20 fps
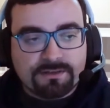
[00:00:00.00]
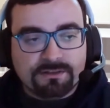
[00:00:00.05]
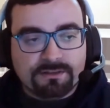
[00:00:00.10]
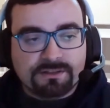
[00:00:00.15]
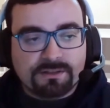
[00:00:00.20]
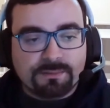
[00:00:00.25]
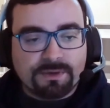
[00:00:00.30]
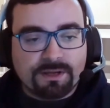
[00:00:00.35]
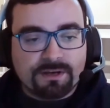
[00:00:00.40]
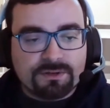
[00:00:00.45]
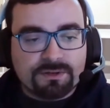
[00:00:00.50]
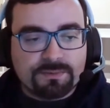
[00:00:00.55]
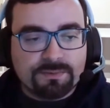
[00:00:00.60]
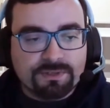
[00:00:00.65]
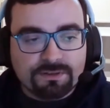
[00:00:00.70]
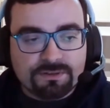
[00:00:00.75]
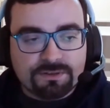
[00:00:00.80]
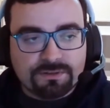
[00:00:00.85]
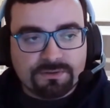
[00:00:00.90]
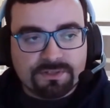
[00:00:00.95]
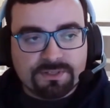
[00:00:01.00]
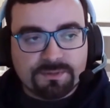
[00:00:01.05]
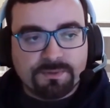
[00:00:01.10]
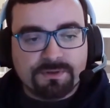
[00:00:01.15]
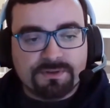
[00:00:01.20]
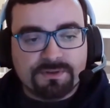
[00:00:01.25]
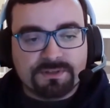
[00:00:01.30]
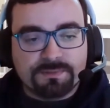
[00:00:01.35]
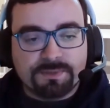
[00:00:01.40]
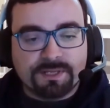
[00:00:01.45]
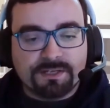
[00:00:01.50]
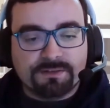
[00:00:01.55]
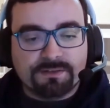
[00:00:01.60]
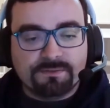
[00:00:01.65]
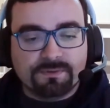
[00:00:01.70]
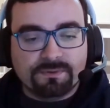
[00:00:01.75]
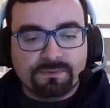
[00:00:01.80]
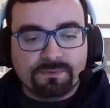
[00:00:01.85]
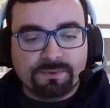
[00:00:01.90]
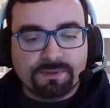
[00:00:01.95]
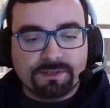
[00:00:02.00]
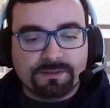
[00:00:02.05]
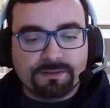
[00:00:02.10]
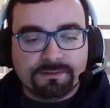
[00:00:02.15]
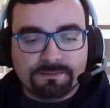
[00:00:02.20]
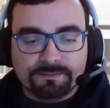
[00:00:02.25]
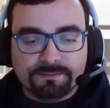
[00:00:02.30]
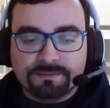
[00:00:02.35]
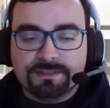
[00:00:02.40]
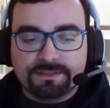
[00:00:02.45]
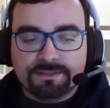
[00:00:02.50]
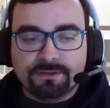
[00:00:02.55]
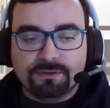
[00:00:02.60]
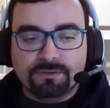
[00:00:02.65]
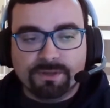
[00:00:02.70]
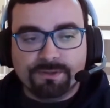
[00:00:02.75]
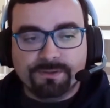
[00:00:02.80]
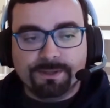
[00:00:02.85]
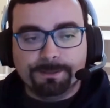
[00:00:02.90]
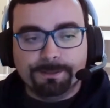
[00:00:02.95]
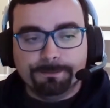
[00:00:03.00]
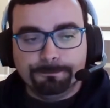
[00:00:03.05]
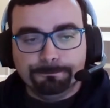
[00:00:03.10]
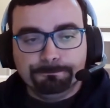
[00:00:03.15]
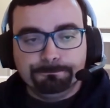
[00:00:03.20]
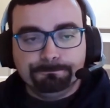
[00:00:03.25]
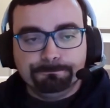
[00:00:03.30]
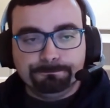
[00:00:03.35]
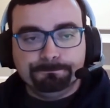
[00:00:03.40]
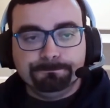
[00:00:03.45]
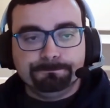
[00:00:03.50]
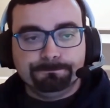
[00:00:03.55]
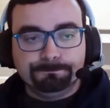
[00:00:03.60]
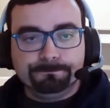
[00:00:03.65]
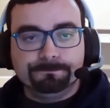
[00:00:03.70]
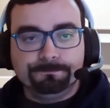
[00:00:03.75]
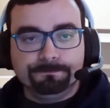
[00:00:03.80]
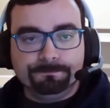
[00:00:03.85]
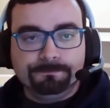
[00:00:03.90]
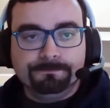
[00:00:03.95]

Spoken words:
content management digital experience platform. Probably everywhere. But do you